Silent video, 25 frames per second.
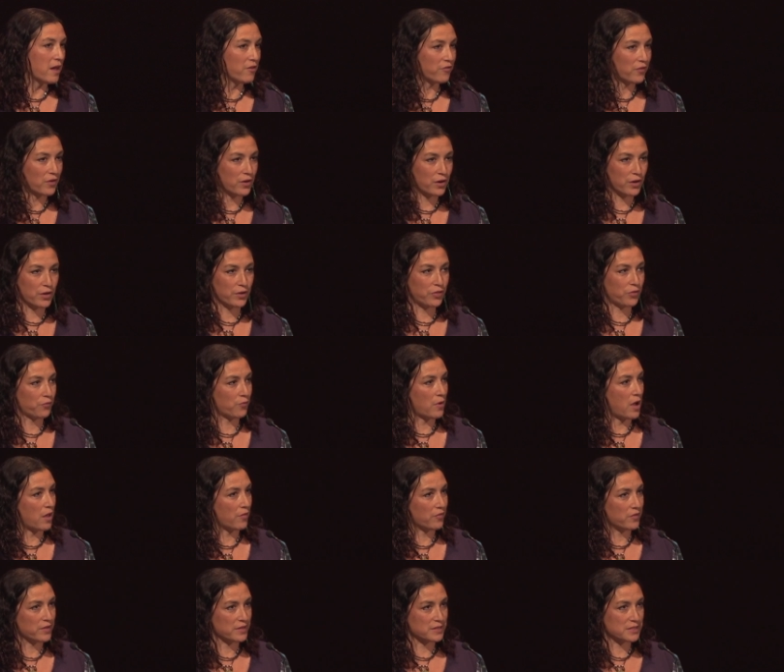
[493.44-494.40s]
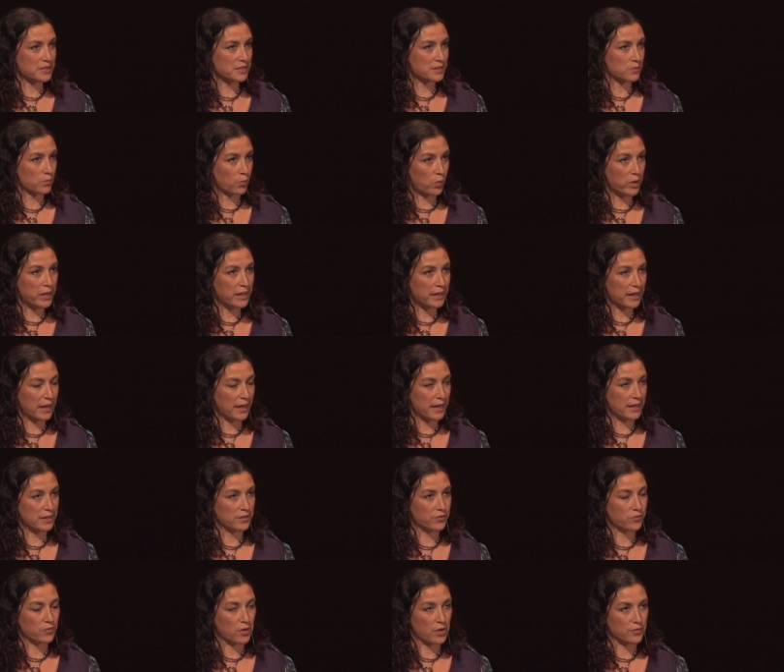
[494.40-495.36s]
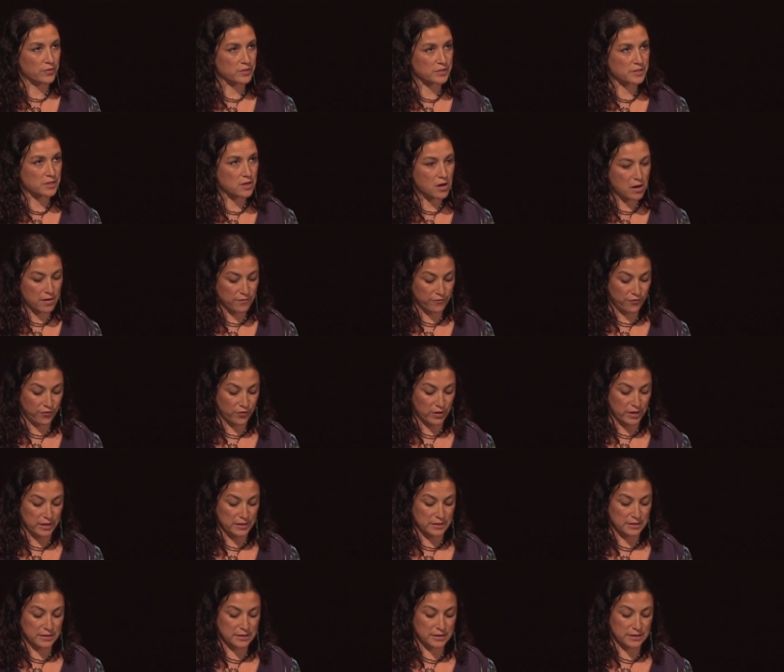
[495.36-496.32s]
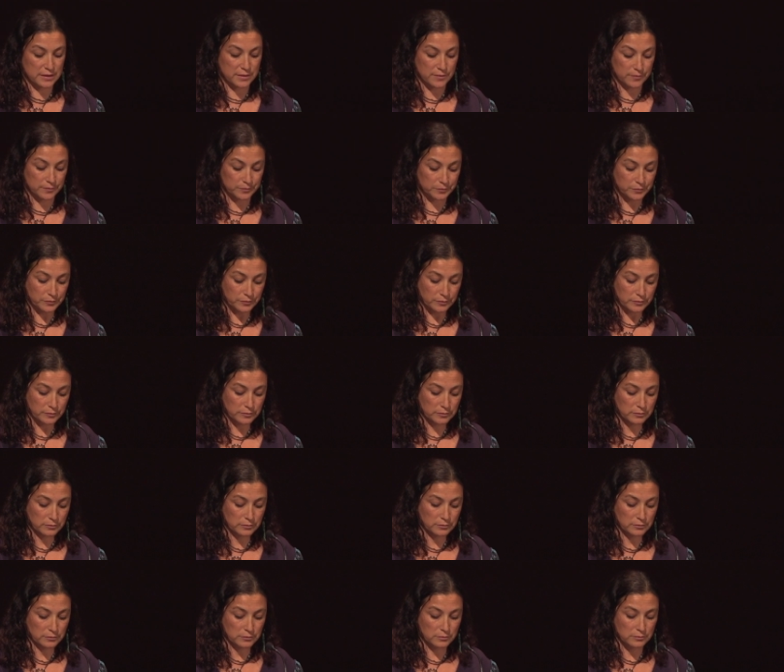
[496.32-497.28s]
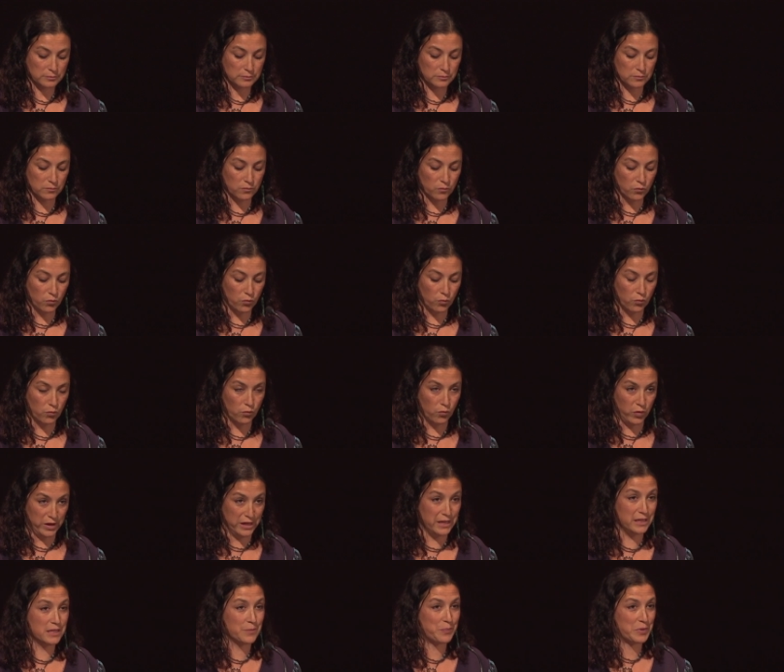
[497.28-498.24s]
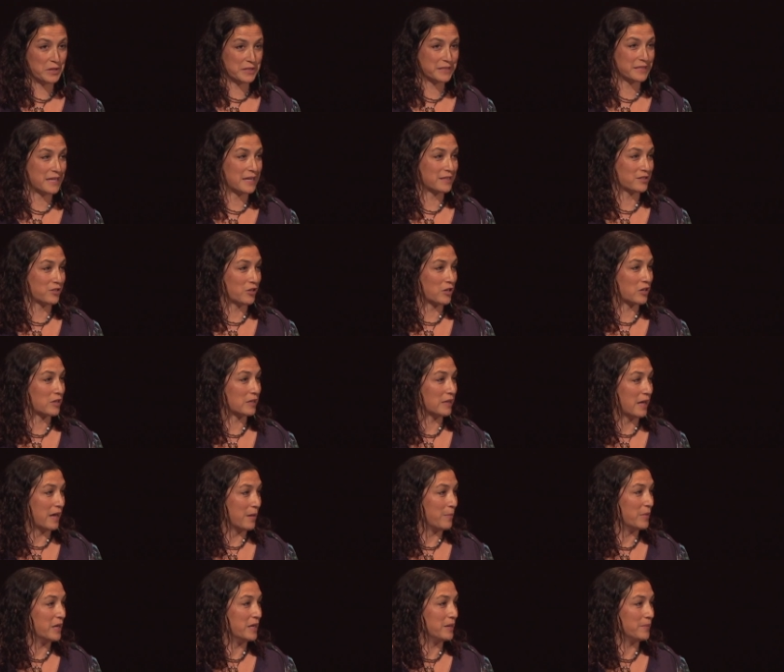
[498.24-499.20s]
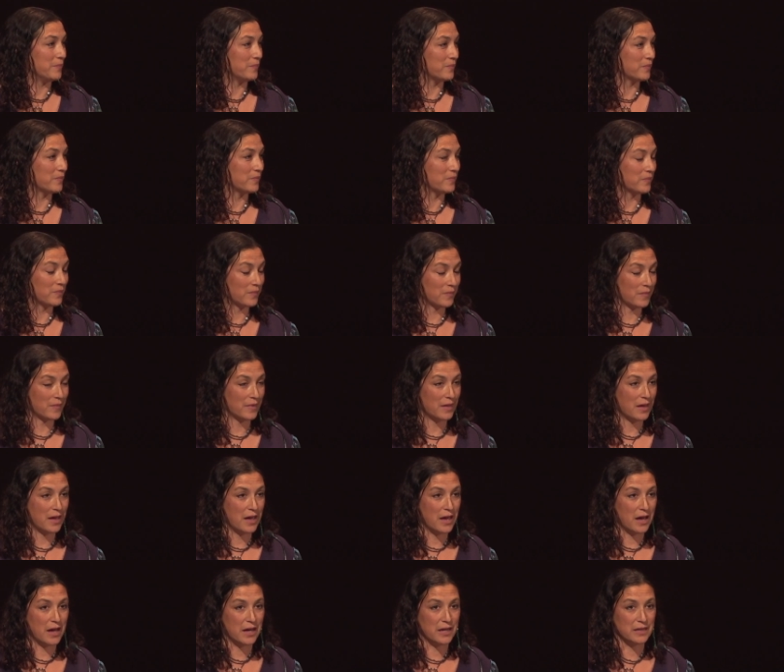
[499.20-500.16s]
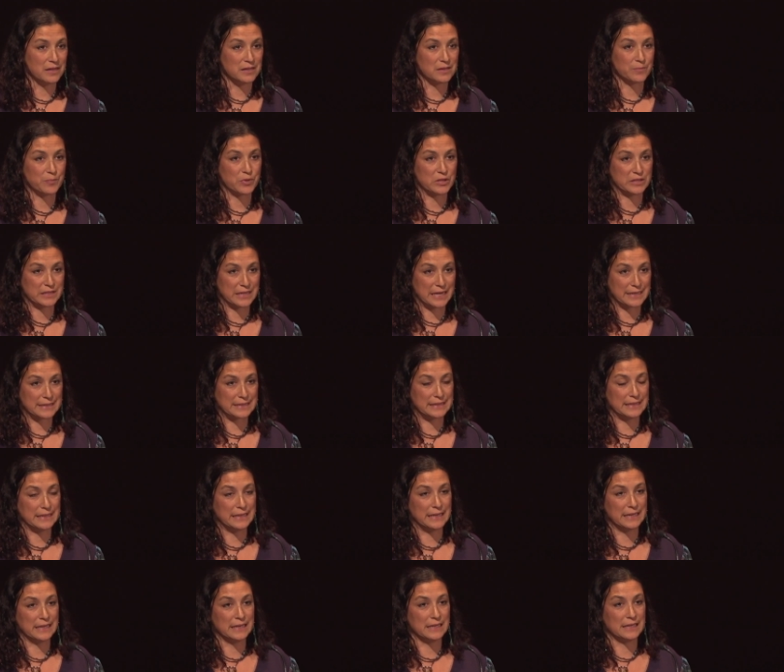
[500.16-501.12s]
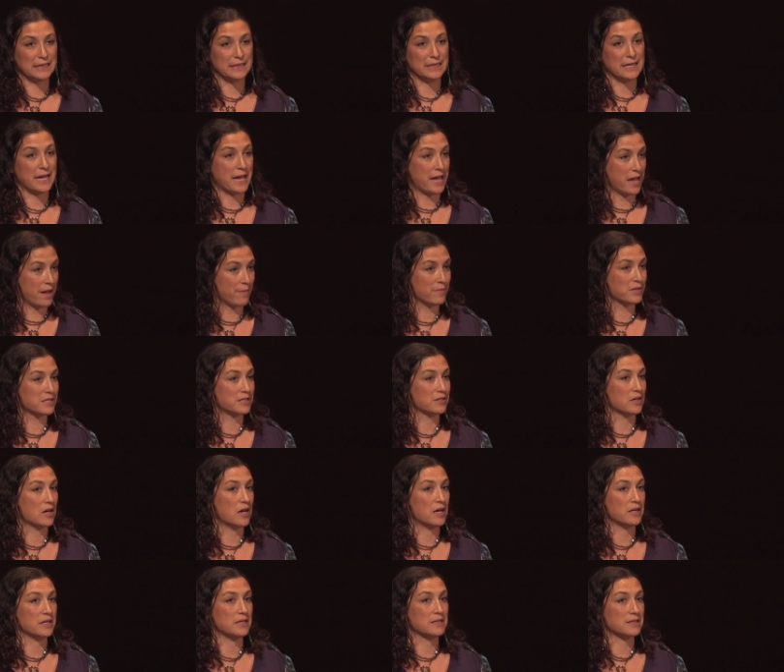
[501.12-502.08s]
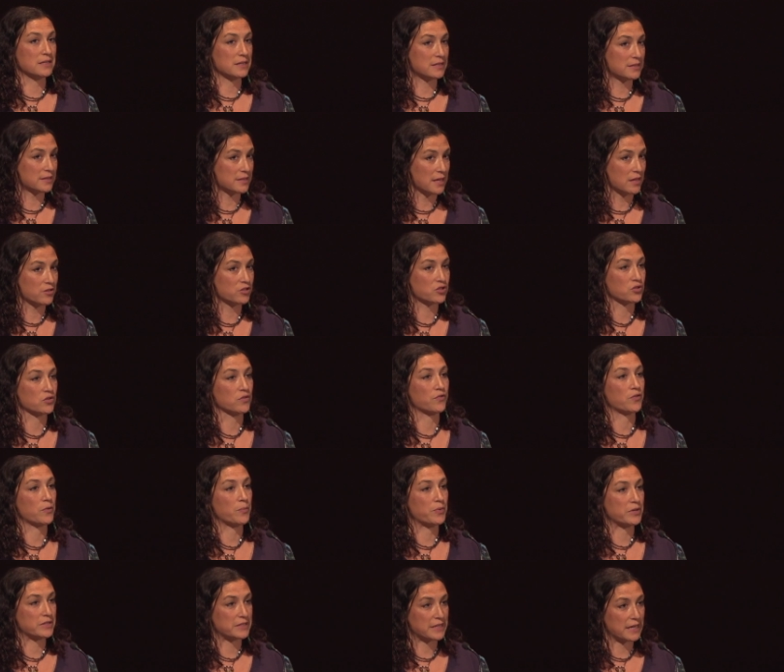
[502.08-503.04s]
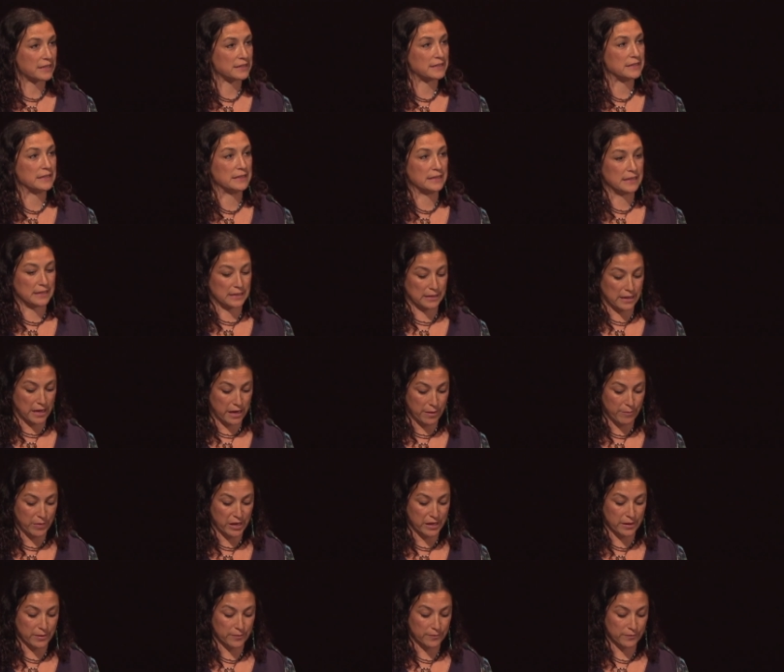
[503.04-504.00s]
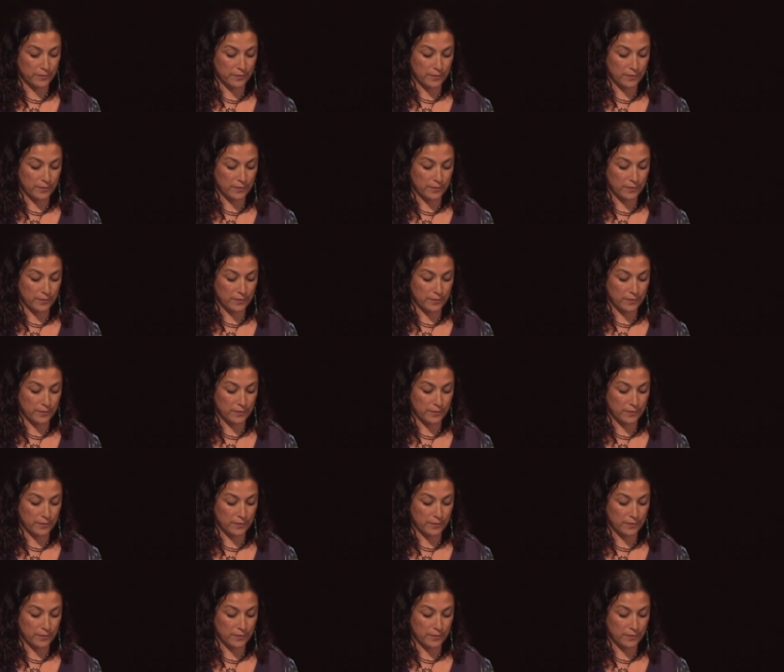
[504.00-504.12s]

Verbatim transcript: have heard throughout this weekend, throughout this conference, we need to protect our climate. And protecting the Amazon is essential for protecting the climate.